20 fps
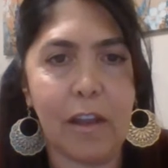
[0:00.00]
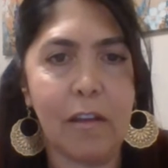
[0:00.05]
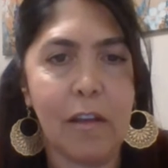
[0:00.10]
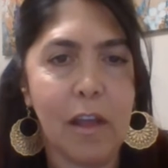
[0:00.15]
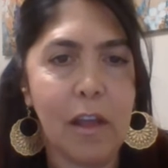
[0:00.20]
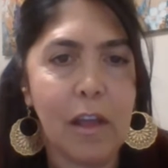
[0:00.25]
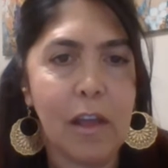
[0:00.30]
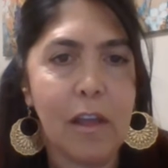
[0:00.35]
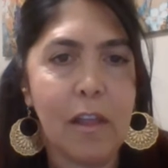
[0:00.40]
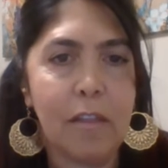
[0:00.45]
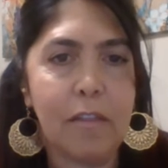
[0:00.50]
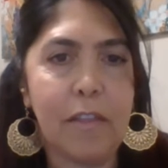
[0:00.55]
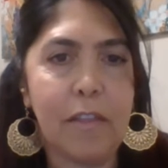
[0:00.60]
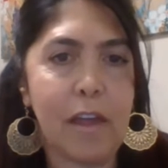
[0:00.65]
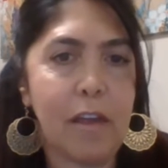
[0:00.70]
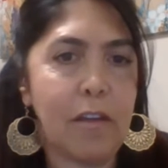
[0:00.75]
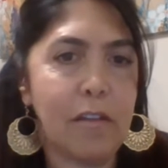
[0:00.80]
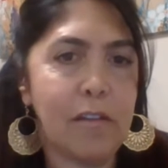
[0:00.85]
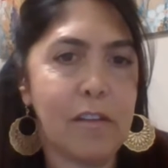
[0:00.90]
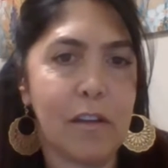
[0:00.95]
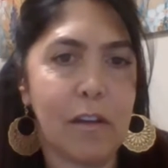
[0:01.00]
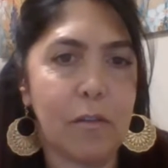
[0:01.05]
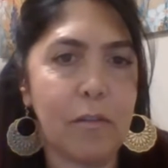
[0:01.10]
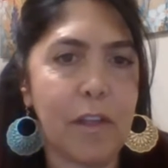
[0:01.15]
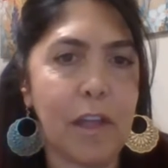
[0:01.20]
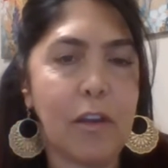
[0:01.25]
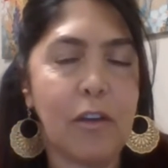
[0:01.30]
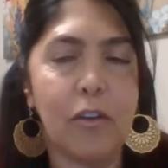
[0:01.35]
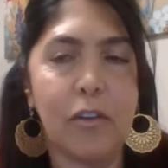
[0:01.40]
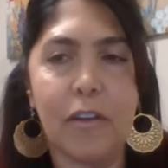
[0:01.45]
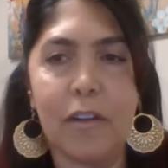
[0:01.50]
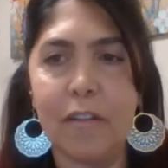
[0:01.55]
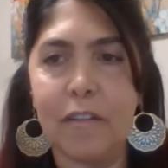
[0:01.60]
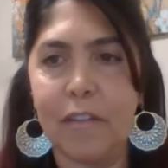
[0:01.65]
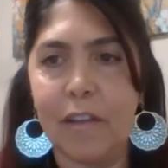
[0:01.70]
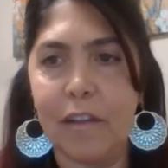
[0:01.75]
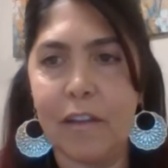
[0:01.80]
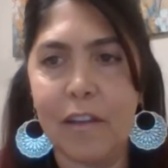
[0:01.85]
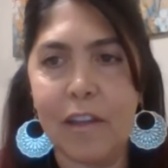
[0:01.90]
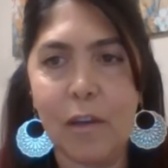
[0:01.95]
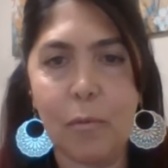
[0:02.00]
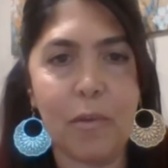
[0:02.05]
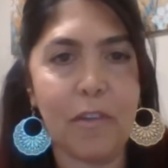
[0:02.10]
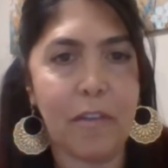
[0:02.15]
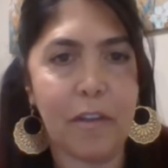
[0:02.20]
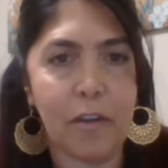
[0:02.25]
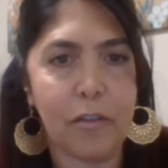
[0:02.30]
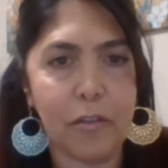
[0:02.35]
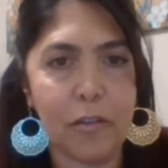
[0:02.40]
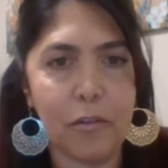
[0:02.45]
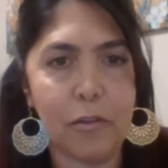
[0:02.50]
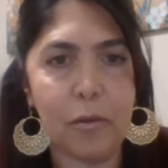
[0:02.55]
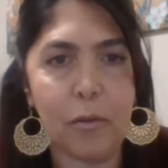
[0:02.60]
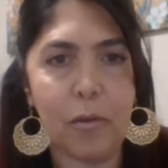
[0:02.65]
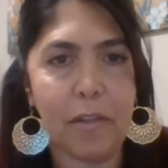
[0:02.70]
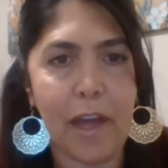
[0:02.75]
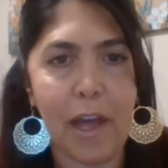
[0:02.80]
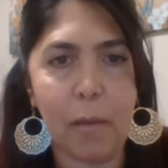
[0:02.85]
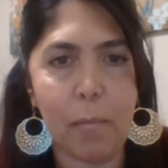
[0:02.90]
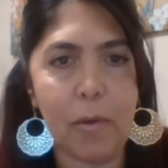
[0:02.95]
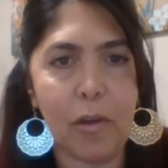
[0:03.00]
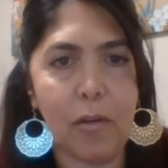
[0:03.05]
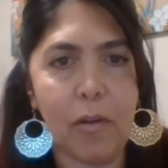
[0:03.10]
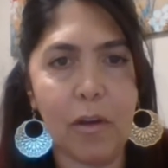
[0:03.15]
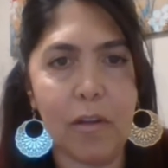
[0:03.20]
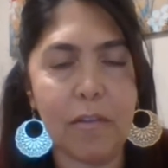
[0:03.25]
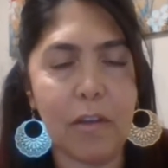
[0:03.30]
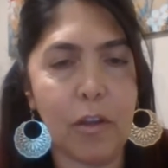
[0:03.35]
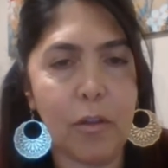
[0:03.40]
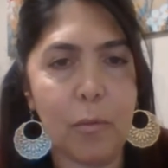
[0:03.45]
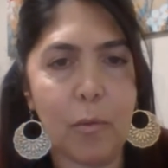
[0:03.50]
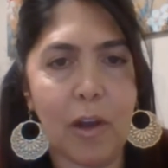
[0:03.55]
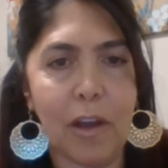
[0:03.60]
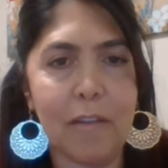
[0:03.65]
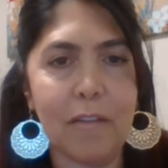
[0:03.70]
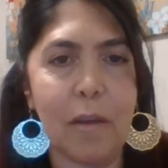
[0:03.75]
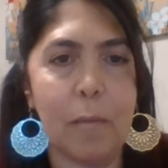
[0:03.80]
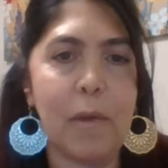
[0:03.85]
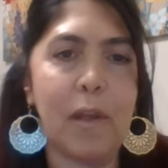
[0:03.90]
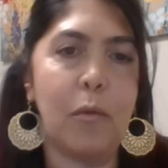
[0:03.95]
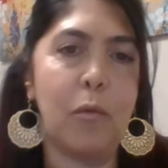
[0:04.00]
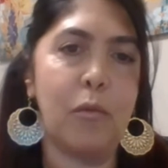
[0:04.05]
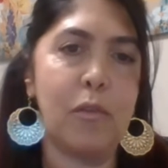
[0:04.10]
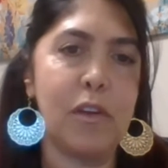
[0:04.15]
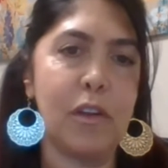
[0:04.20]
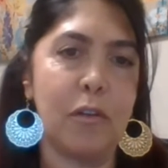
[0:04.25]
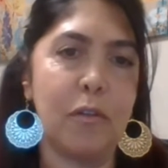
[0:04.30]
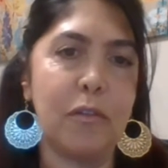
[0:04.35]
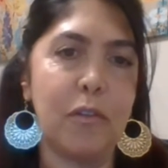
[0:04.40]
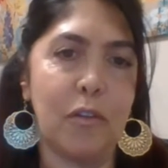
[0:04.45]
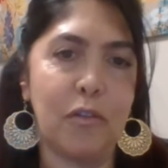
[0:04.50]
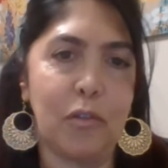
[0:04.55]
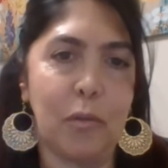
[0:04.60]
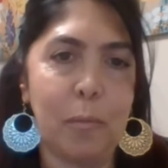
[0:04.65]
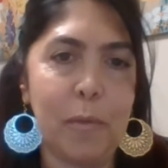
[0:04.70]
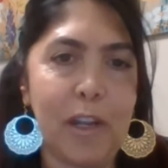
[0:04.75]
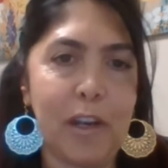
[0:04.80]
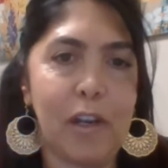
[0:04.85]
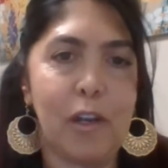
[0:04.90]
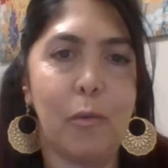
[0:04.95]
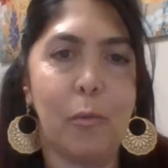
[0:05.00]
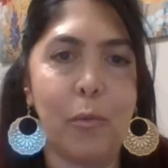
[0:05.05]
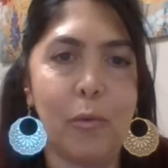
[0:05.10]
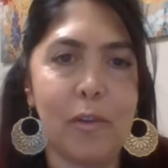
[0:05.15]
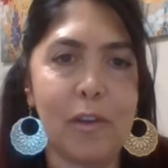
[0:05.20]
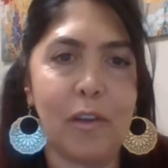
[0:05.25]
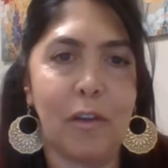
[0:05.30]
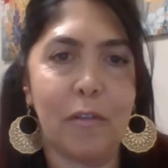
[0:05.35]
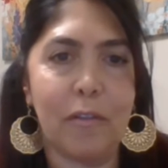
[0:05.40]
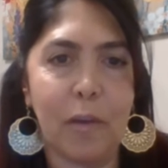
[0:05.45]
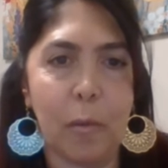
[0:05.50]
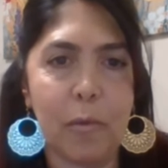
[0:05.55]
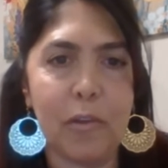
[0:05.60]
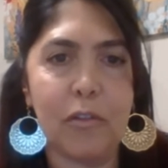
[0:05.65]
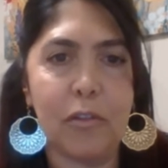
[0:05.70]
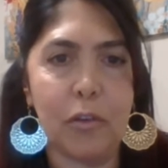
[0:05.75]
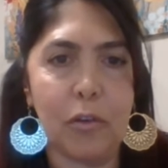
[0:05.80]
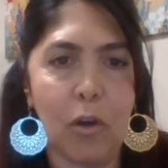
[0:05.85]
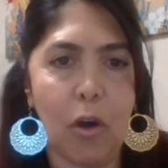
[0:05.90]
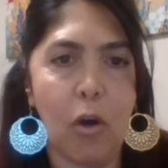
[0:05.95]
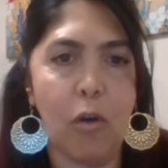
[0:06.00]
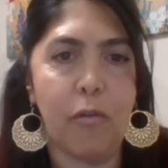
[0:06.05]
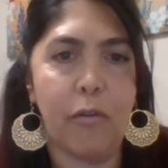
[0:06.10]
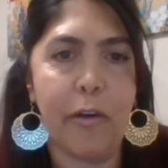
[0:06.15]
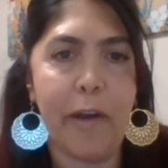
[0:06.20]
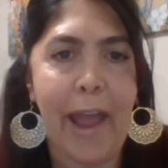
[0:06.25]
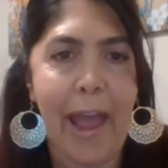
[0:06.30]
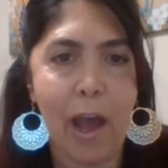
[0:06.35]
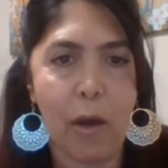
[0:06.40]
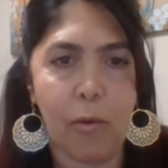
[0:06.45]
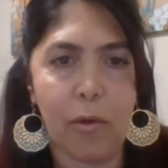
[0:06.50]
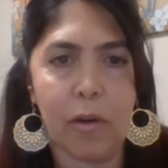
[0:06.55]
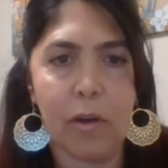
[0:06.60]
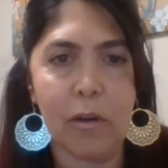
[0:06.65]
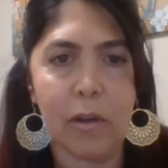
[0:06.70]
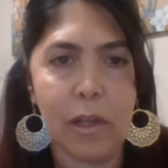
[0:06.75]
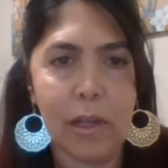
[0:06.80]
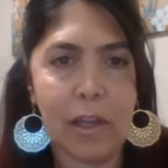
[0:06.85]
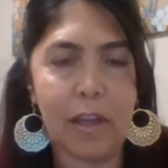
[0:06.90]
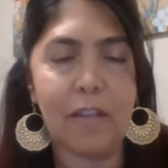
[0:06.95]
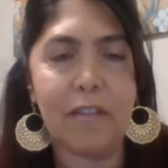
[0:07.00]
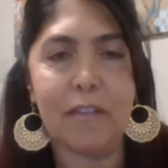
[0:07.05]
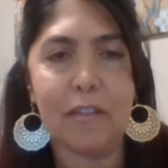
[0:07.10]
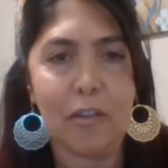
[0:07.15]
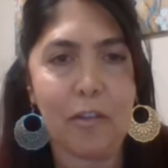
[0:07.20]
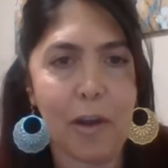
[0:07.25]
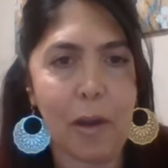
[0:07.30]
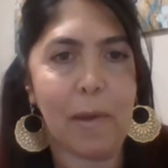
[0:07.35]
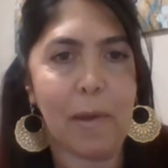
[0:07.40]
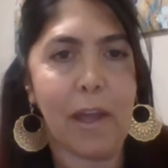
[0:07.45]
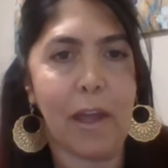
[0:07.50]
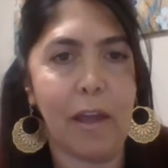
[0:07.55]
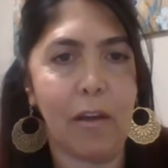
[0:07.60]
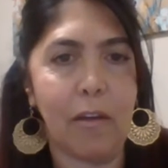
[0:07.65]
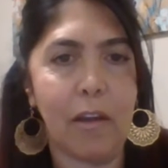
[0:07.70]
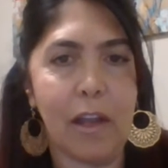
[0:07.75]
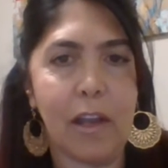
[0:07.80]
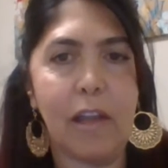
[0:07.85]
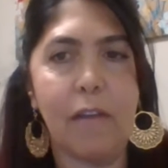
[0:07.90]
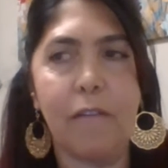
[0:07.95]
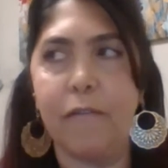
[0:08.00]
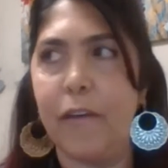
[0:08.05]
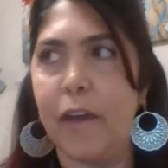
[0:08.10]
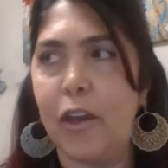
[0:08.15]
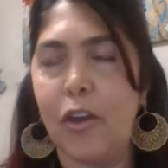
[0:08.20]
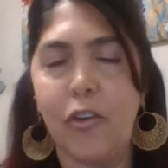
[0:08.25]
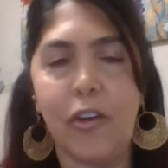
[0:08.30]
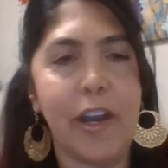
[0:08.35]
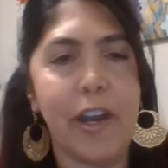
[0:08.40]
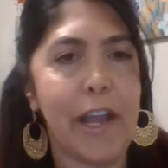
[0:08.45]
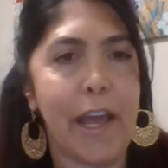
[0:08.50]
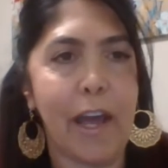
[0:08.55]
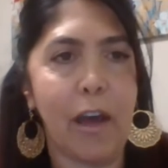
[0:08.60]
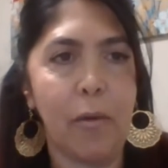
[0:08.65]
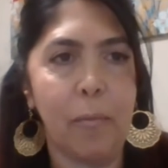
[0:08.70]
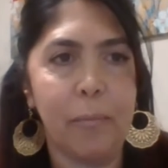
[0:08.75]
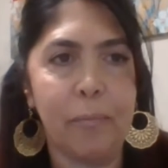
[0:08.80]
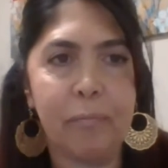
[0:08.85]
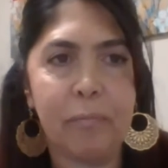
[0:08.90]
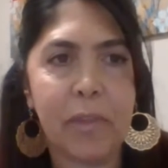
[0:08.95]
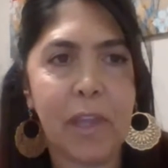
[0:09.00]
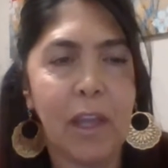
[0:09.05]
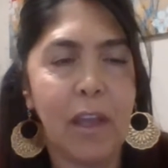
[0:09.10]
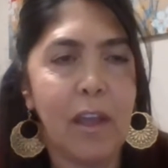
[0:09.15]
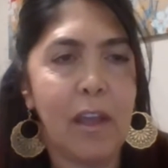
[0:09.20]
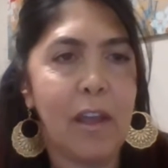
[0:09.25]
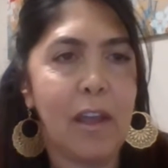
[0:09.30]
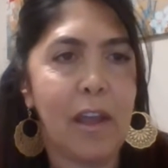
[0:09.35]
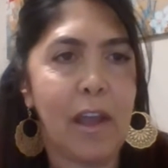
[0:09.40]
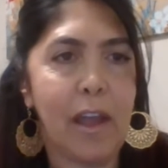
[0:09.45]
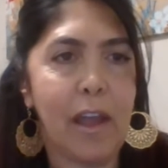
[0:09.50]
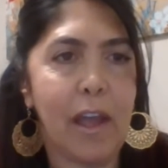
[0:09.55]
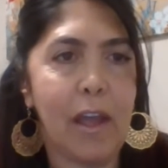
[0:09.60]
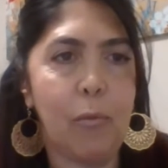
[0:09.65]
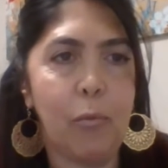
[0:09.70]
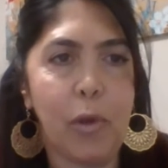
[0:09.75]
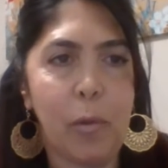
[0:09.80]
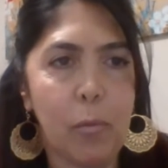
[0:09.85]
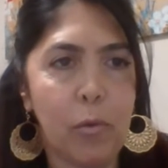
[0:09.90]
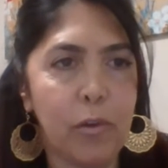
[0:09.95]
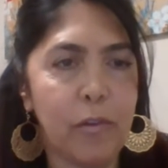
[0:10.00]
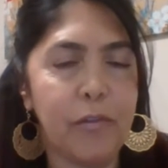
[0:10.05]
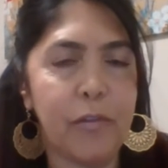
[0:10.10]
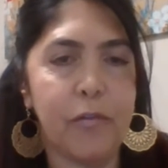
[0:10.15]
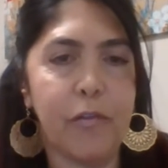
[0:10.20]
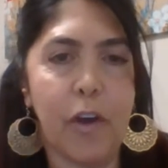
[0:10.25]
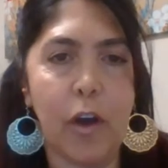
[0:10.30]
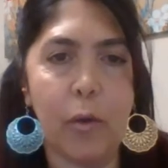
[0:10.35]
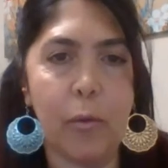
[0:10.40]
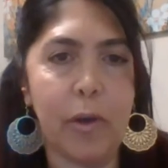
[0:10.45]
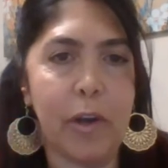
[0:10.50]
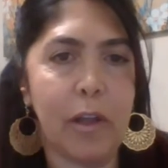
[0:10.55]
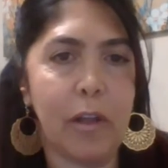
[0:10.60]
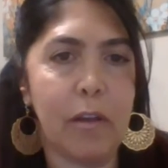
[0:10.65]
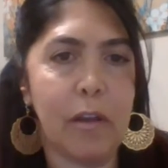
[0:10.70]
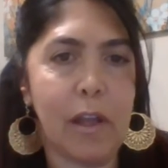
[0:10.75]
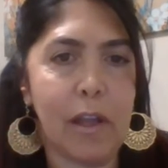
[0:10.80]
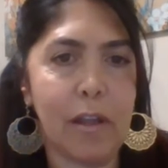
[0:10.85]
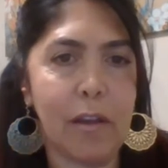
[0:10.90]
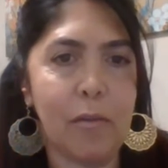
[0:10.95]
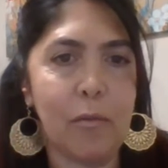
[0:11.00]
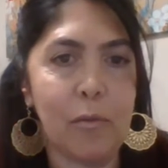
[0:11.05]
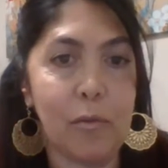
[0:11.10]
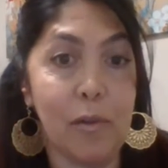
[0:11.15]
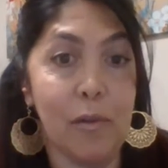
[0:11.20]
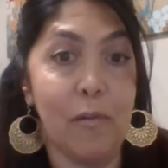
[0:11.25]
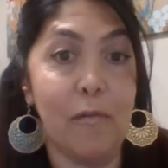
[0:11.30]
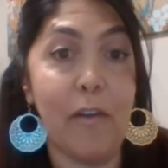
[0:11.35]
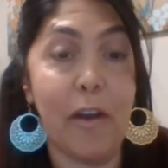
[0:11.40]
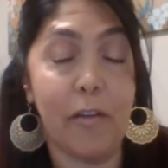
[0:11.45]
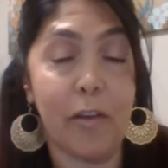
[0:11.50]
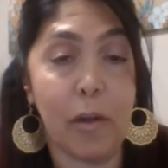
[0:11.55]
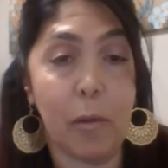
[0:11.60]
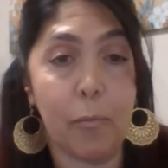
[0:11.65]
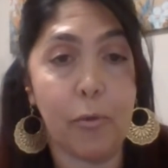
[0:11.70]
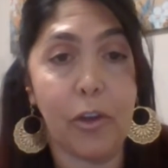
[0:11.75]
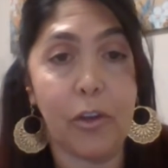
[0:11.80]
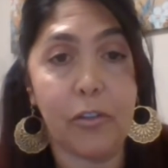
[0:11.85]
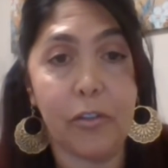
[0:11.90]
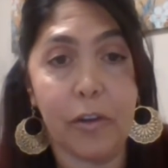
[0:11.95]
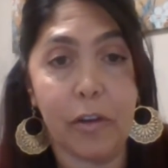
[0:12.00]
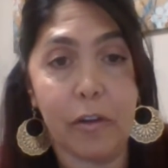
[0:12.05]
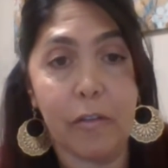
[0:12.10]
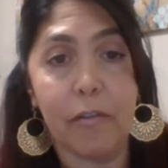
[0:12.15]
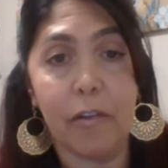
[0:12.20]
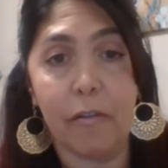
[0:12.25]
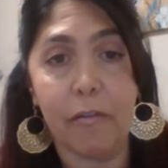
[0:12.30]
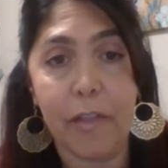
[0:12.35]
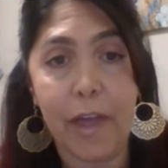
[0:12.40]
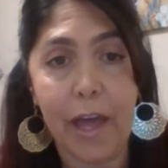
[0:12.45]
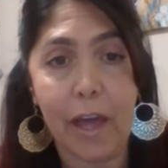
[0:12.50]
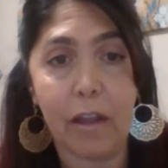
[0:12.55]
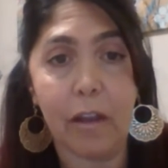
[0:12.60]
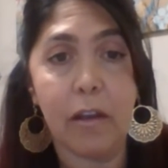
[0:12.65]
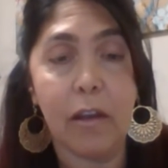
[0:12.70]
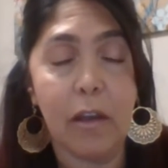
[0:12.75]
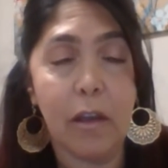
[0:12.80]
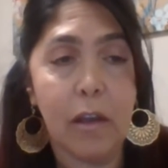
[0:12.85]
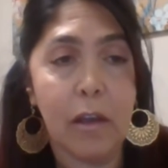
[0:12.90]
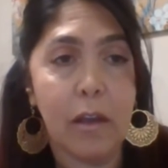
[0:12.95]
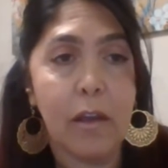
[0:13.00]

And thank goodness that he was there to do that, because otherwise, I mean, you know, social media, you know, someone took over our Instagram account, and he figured it out and we moved forward, and very appreciative of that.